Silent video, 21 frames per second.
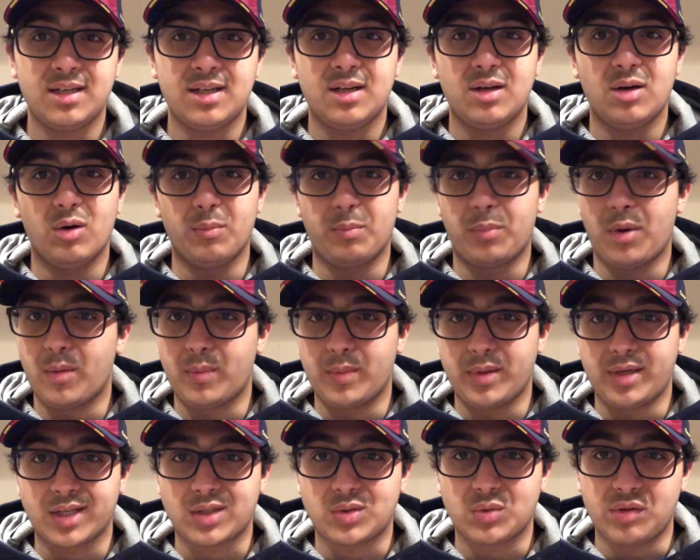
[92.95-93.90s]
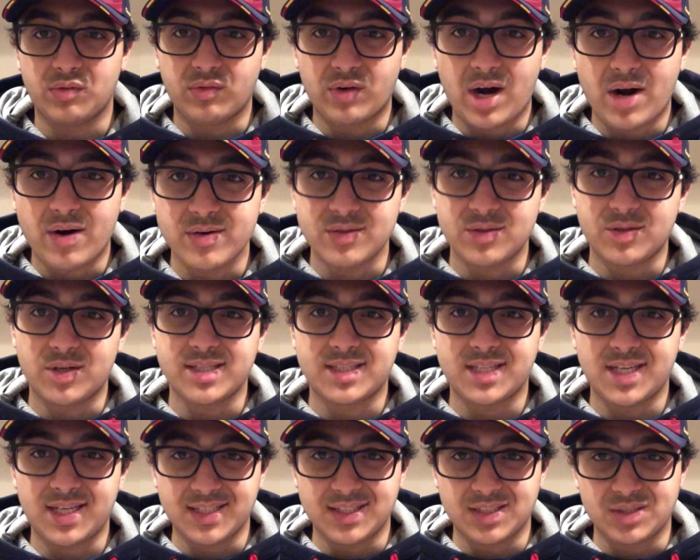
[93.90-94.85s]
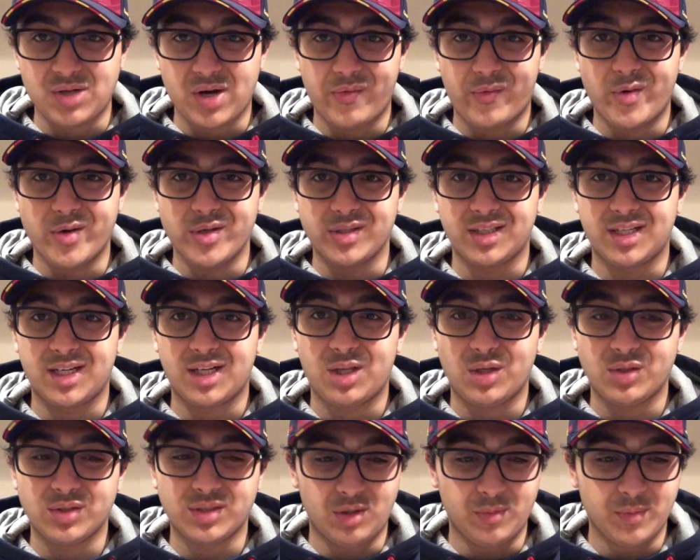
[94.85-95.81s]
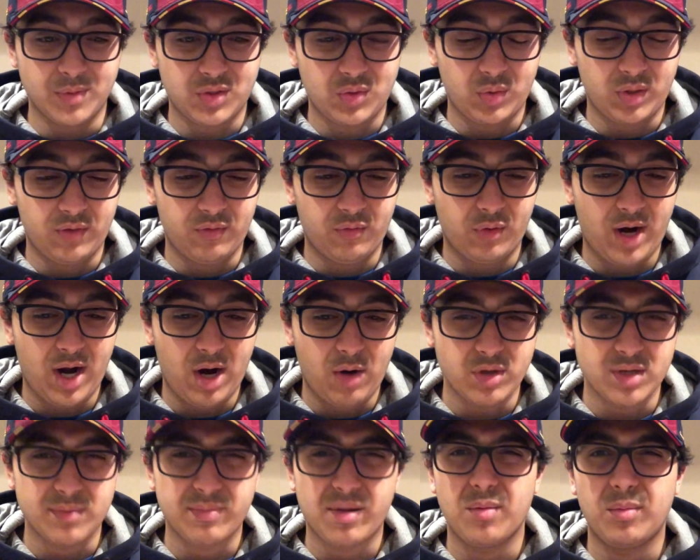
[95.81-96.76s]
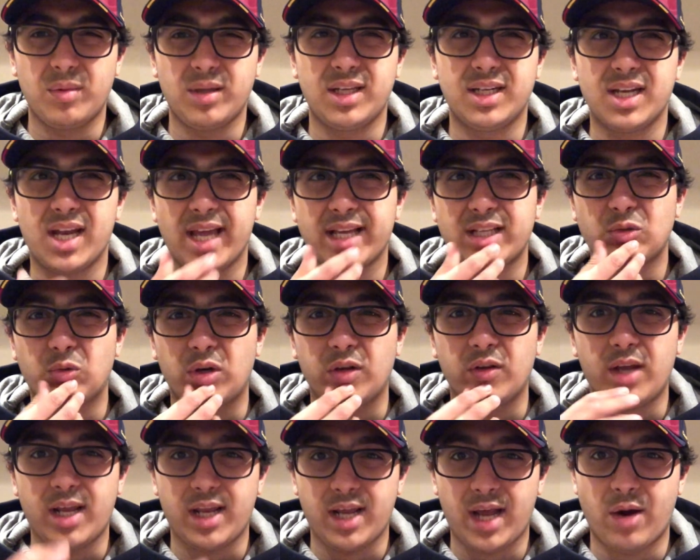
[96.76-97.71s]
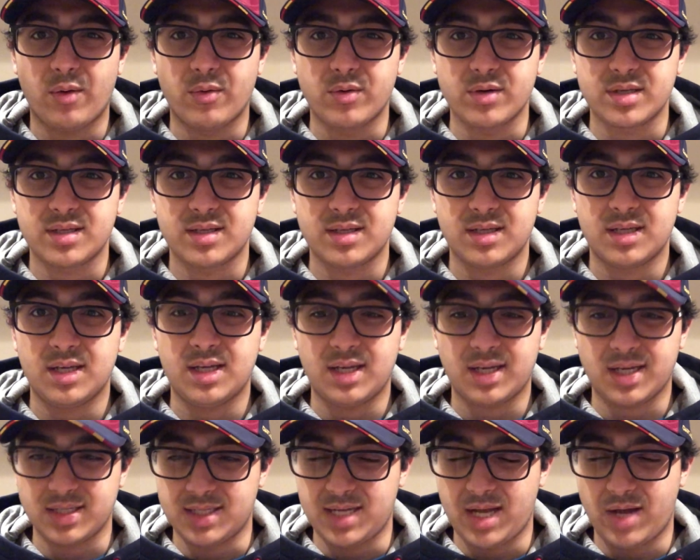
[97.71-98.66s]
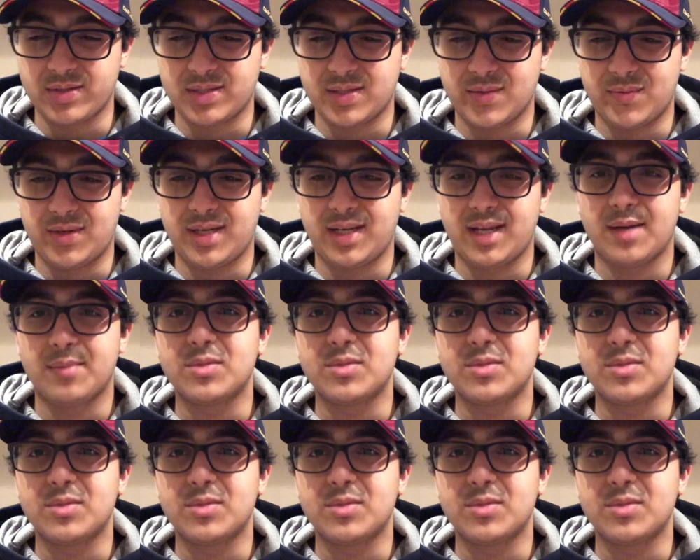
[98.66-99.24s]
or probably the next 24 hours, should I say, because the transfer window is going to close in almost 24 hours, probably in the next 28 hours, because now it's 7 a.m.